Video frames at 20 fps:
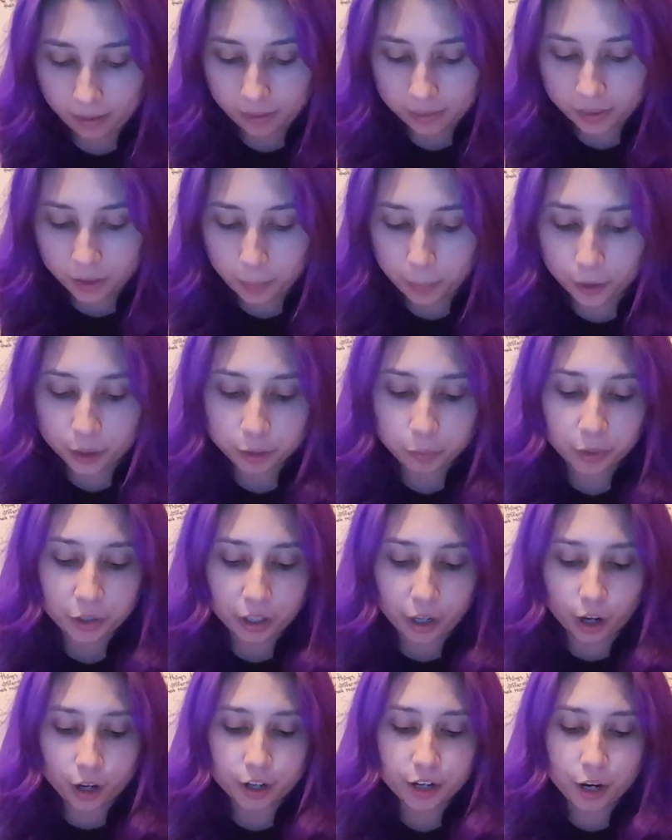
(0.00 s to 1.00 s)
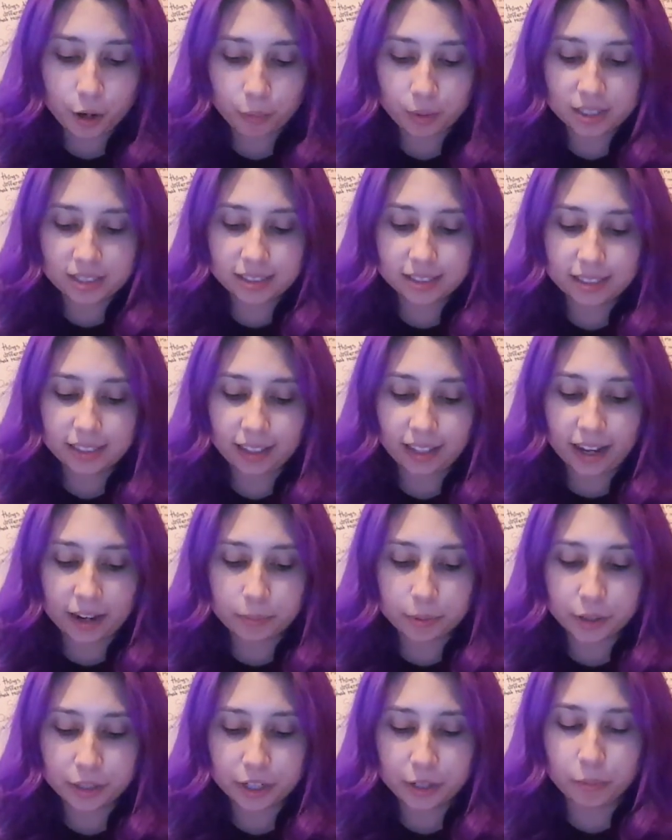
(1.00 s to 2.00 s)
The part where Arya was in the
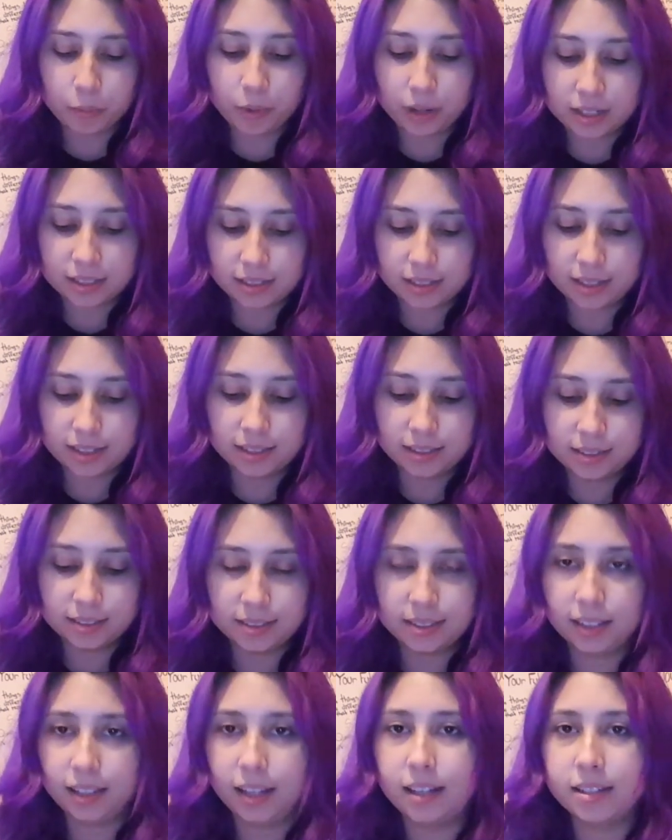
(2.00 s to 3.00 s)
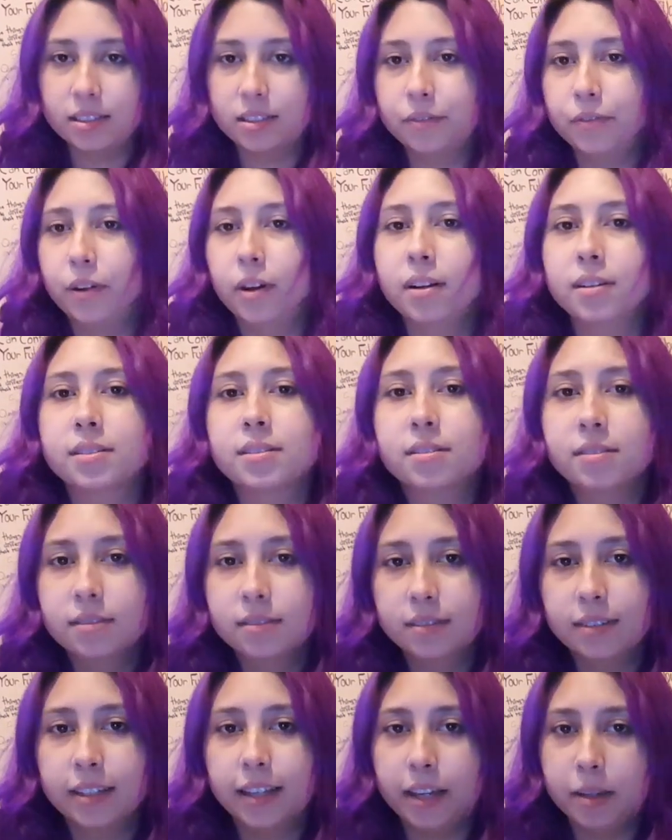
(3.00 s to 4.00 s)
library was the Last of Us
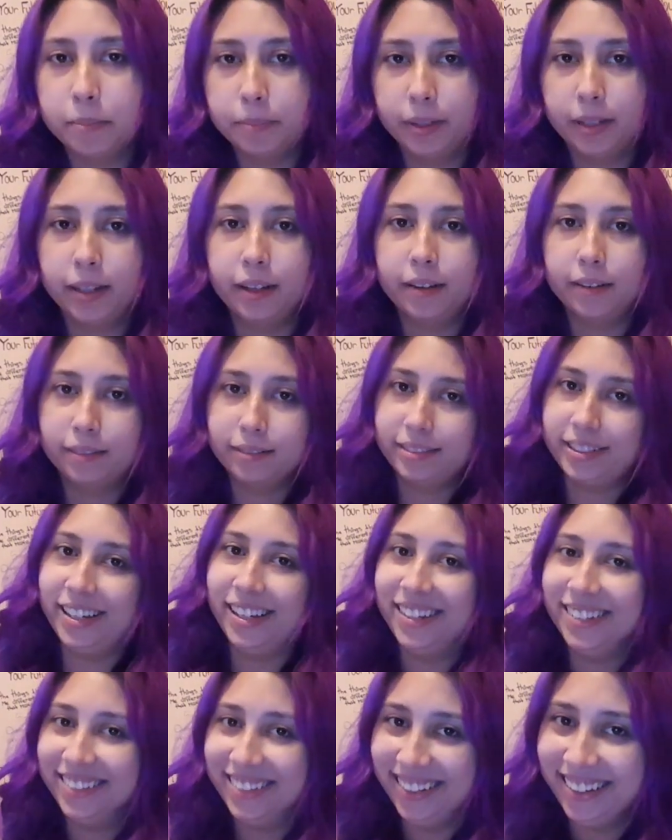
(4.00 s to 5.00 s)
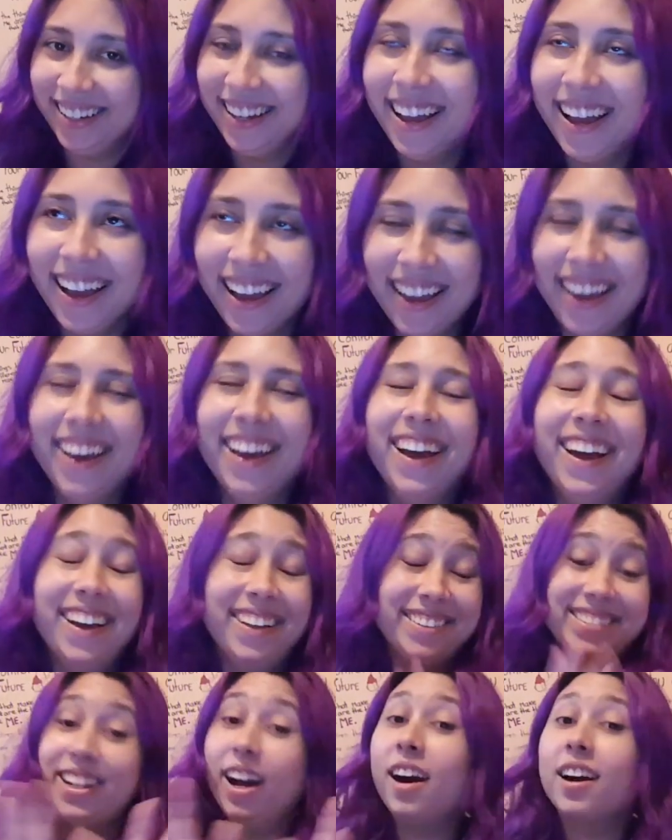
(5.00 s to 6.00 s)
gameplay.
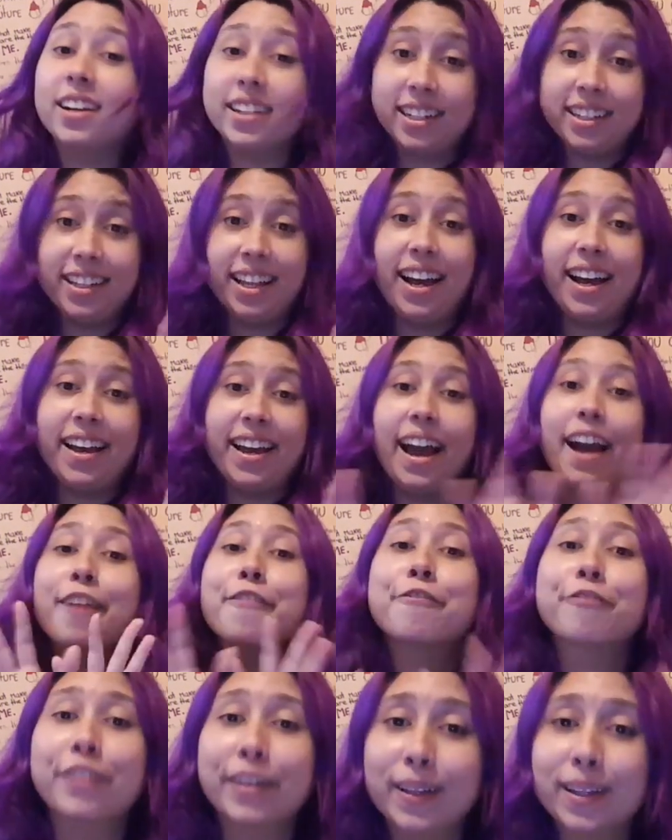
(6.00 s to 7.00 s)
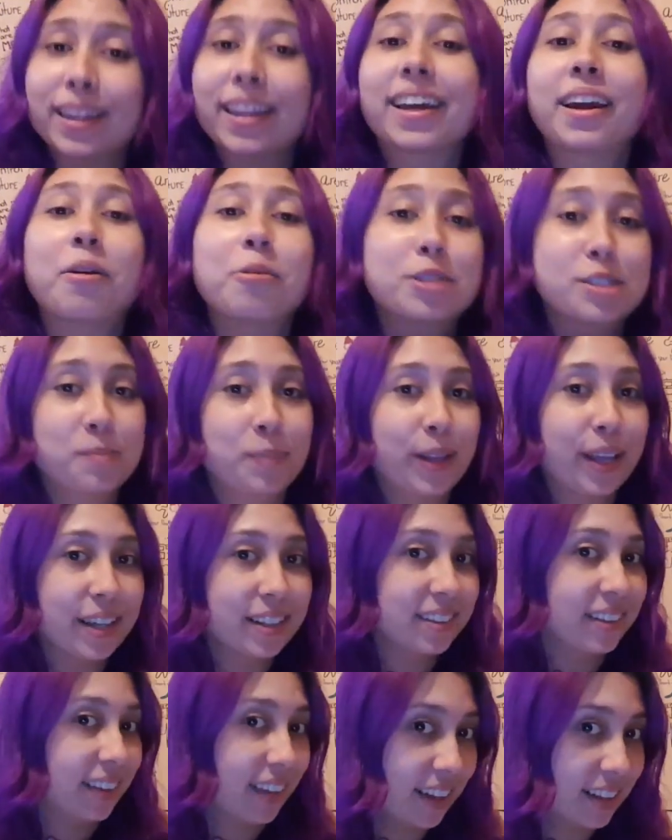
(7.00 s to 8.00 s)
Not gonna lie, I felt like I was
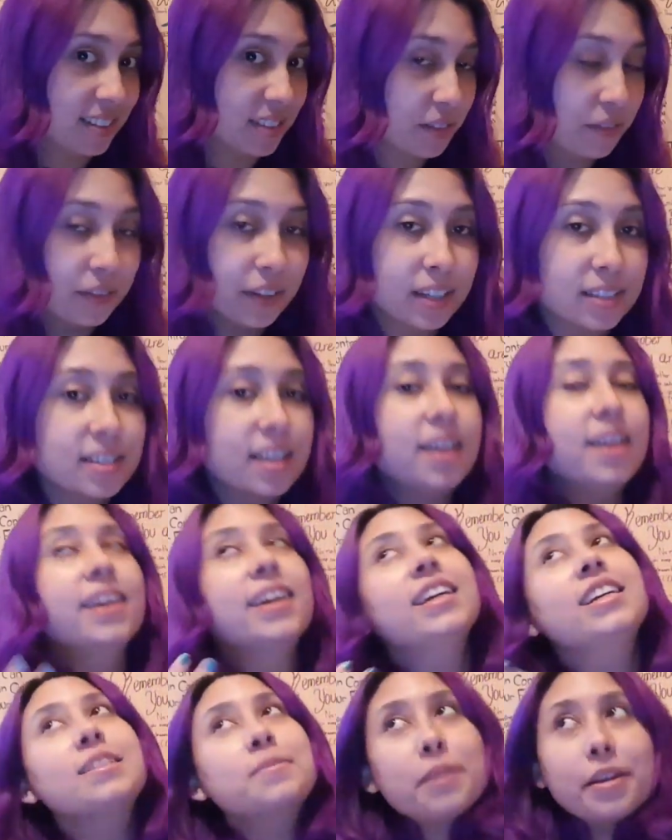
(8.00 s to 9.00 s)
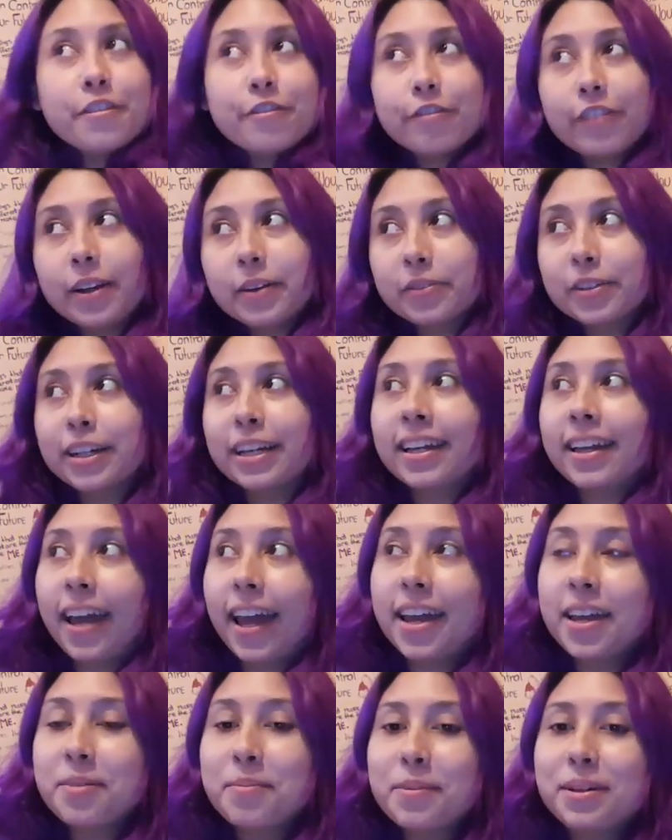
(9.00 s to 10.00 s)
playing The Last of Us. It's my favorite
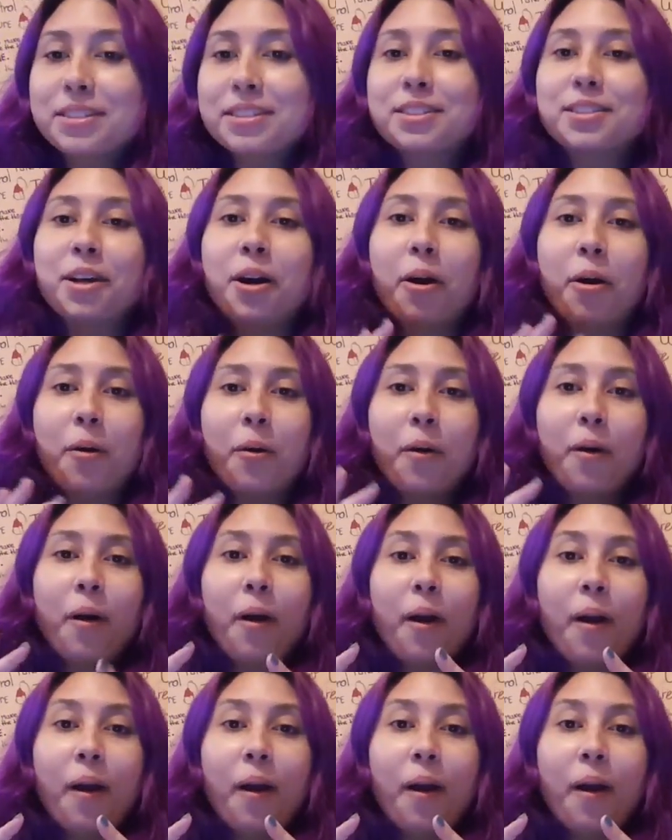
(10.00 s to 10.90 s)
game, so